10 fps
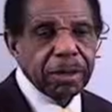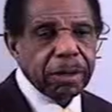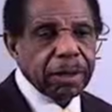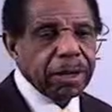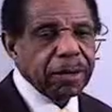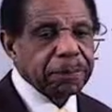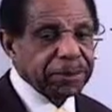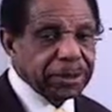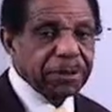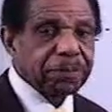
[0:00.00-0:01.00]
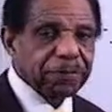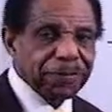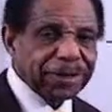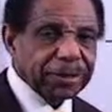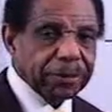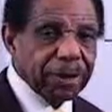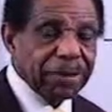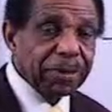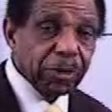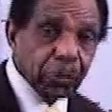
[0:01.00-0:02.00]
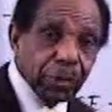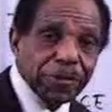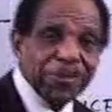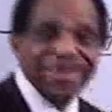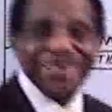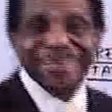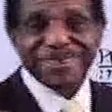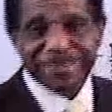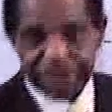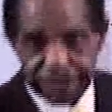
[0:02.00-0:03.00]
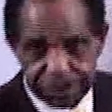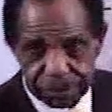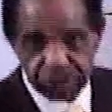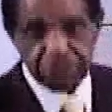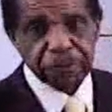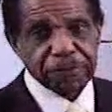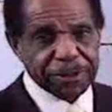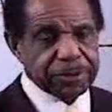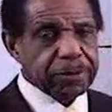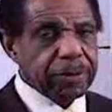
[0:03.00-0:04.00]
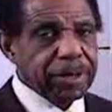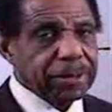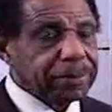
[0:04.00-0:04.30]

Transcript: but didn't perfect the crime with the intent to perfect the crime.